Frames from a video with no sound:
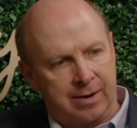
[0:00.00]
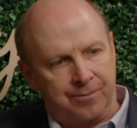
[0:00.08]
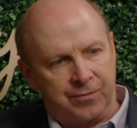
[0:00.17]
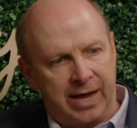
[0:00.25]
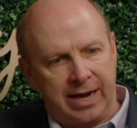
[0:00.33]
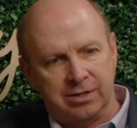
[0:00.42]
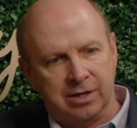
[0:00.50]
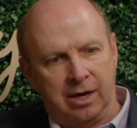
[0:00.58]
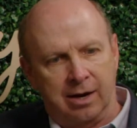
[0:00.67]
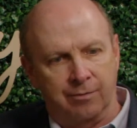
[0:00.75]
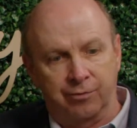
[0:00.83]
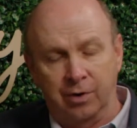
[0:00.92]

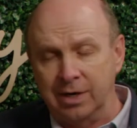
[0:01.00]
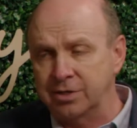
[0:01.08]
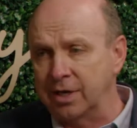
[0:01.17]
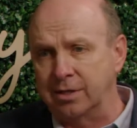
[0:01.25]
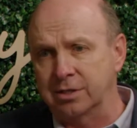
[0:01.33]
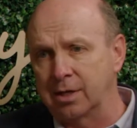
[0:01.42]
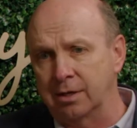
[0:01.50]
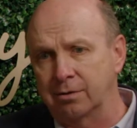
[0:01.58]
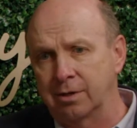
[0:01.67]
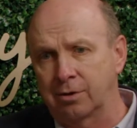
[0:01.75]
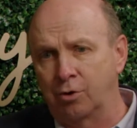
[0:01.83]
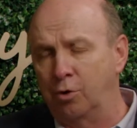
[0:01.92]
that for instance,
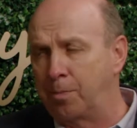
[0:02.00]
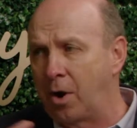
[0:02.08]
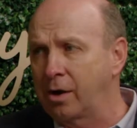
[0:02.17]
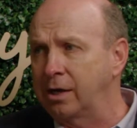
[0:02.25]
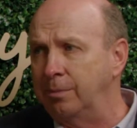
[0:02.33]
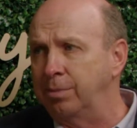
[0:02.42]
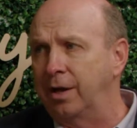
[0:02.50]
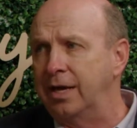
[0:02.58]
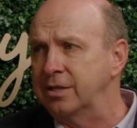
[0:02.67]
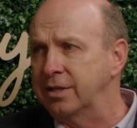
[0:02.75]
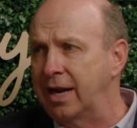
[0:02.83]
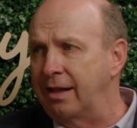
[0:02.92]
the cool parking
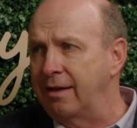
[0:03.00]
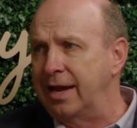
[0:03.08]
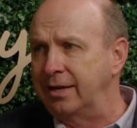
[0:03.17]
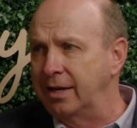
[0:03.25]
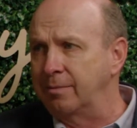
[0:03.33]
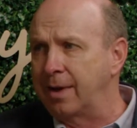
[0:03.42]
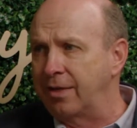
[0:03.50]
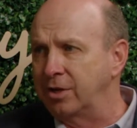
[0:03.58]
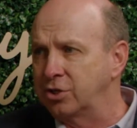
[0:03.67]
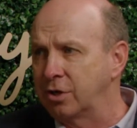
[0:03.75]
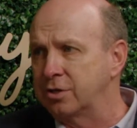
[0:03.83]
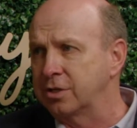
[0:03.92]
place that I landed by the
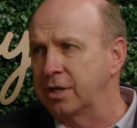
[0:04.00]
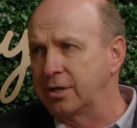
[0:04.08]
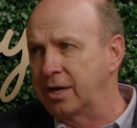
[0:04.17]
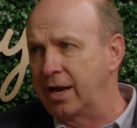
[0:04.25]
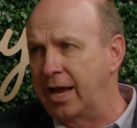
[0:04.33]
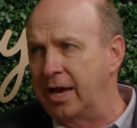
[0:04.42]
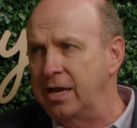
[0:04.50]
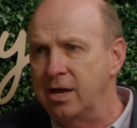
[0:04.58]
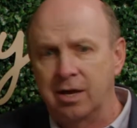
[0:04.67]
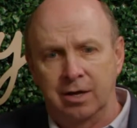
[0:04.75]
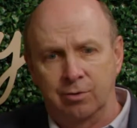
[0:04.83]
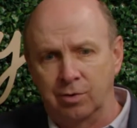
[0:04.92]
church today
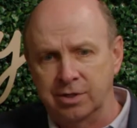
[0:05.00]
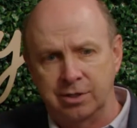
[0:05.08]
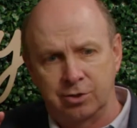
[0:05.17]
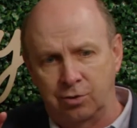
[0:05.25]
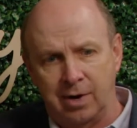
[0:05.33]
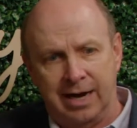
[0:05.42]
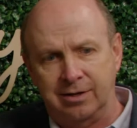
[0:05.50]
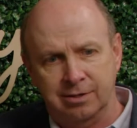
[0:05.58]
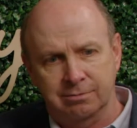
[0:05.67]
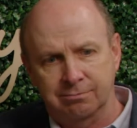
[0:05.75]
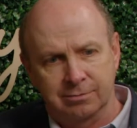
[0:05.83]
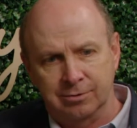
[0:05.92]
was a direct
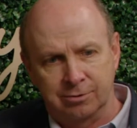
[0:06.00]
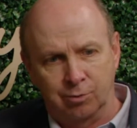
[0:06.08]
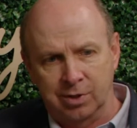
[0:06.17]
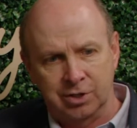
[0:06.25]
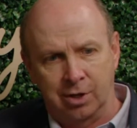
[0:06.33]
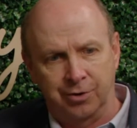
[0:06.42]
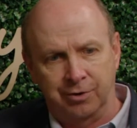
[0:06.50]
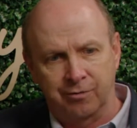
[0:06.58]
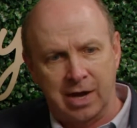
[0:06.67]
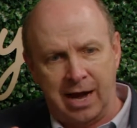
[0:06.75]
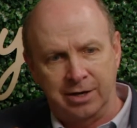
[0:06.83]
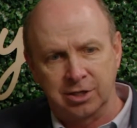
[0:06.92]
result of
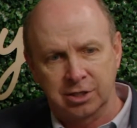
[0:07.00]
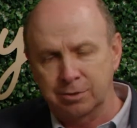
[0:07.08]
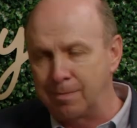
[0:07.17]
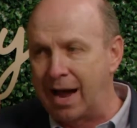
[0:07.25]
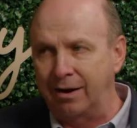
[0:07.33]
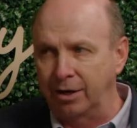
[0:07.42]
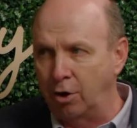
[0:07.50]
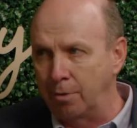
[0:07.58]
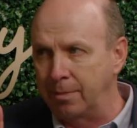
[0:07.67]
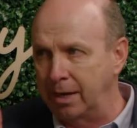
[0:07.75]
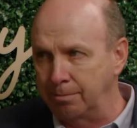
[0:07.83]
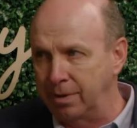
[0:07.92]
God just smiling on
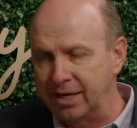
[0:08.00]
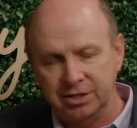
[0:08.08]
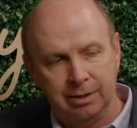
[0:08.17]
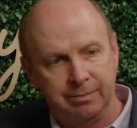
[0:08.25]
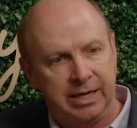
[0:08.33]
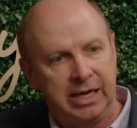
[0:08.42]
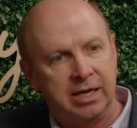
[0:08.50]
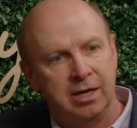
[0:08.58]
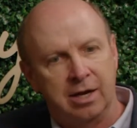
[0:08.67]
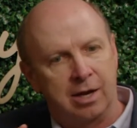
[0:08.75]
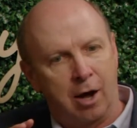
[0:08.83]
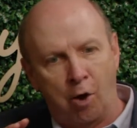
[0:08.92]
me and blessing me,
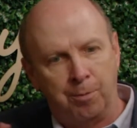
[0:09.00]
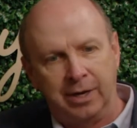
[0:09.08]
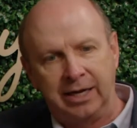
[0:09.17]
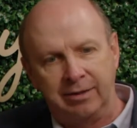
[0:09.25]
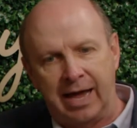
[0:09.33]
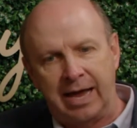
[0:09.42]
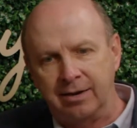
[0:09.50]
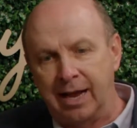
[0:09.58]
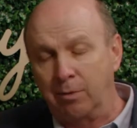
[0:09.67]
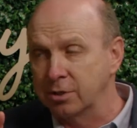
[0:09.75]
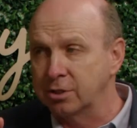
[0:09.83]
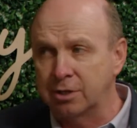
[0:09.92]
opening that. And
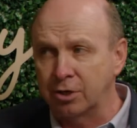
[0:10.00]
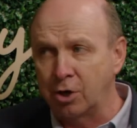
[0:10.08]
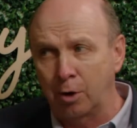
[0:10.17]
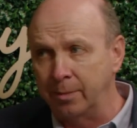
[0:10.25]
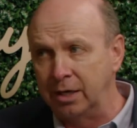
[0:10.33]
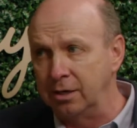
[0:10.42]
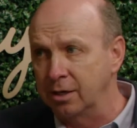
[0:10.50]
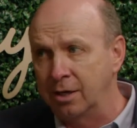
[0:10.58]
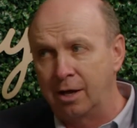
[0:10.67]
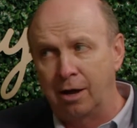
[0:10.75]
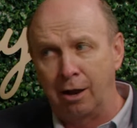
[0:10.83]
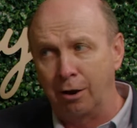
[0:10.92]
that was determined
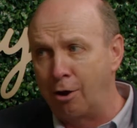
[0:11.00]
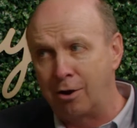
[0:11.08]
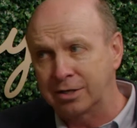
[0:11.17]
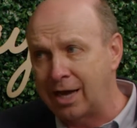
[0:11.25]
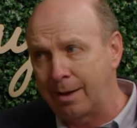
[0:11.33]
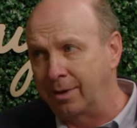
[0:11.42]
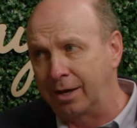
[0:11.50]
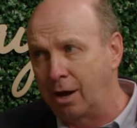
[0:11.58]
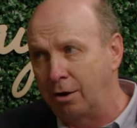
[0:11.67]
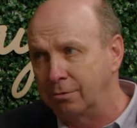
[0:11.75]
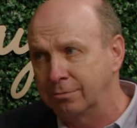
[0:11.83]
a long time ago.